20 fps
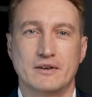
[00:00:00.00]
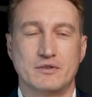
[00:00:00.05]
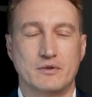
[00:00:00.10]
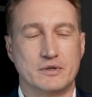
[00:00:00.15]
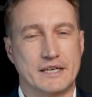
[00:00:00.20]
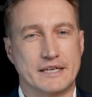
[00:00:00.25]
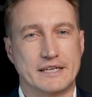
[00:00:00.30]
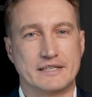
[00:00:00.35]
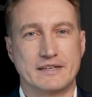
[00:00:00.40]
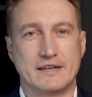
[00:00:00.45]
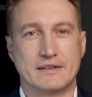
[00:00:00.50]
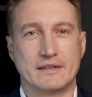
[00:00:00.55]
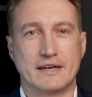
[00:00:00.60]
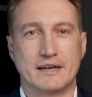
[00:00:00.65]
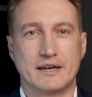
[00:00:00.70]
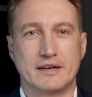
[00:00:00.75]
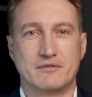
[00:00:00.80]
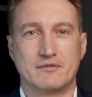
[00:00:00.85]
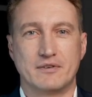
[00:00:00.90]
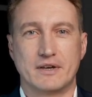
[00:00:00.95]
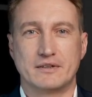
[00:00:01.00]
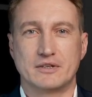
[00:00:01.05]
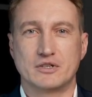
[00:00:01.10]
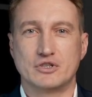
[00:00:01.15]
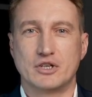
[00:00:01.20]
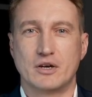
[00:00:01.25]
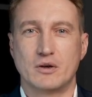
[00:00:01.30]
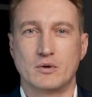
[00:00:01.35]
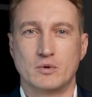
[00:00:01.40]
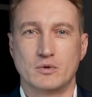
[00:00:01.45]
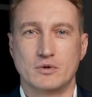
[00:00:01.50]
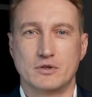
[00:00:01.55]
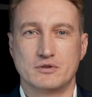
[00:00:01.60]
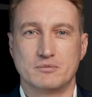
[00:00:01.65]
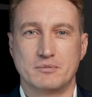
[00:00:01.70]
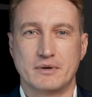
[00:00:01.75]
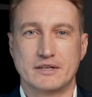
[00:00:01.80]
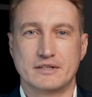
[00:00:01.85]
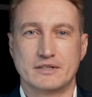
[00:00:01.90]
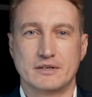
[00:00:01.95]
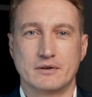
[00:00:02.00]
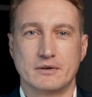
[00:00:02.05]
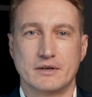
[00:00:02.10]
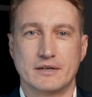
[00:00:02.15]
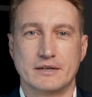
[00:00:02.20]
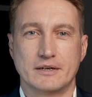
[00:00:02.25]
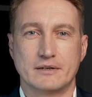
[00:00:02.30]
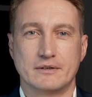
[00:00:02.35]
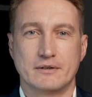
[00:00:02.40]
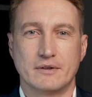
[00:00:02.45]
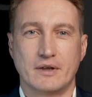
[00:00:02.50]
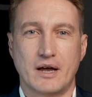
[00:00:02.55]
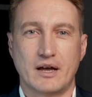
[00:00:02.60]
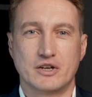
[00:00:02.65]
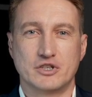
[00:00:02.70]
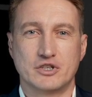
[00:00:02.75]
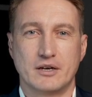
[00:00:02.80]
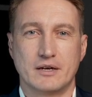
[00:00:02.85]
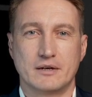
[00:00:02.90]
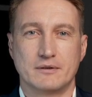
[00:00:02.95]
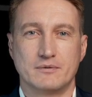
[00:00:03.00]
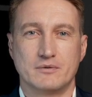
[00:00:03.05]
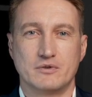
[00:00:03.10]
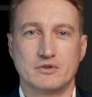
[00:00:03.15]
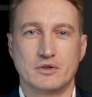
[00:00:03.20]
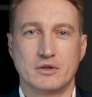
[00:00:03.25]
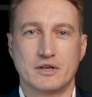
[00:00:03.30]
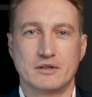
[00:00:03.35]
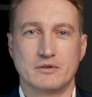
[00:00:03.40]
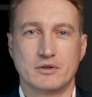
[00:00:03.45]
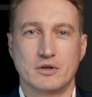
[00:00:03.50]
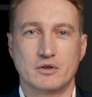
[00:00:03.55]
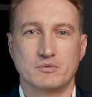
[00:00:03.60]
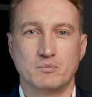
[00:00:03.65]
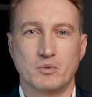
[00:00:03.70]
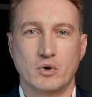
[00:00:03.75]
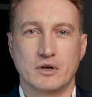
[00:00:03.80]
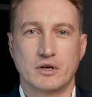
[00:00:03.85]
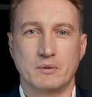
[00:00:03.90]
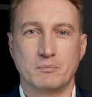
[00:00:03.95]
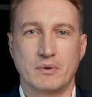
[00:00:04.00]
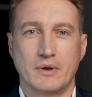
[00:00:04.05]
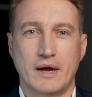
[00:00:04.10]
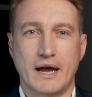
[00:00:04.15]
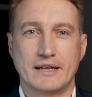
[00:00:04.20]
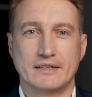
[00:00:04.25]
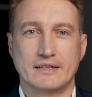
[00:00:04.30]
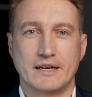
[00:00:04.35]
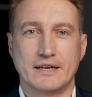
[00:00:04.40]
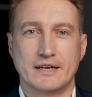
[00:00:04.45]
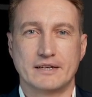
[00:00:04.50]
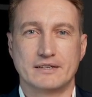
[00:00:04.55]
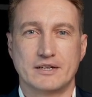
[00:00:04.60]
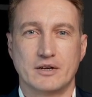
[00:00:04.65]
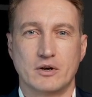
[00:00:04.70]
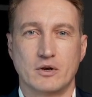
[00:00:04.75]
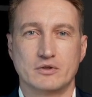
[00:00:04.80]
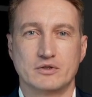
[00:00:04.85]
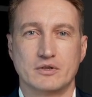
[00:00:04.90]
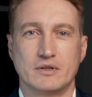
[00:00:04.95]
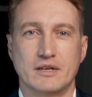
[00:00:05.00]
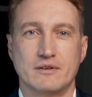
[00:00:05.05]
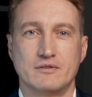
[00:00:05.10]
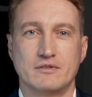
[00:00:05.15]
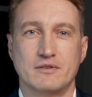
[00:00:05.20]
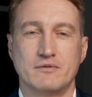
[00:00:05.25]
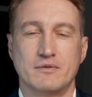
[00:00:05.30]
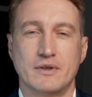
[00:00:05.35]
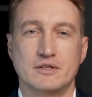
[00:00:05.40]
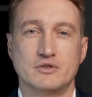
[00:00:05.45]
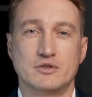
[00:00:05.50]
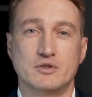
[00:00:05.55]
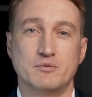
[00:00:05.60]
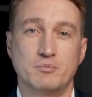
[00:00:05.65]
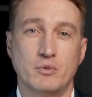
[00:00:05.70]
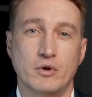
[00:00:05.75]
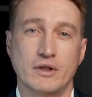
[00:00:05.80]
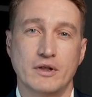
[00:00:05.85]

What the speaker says: so anything that could affect the shareholders, basically. Gotcha. So even though it's more complex, I guess it also gives investors more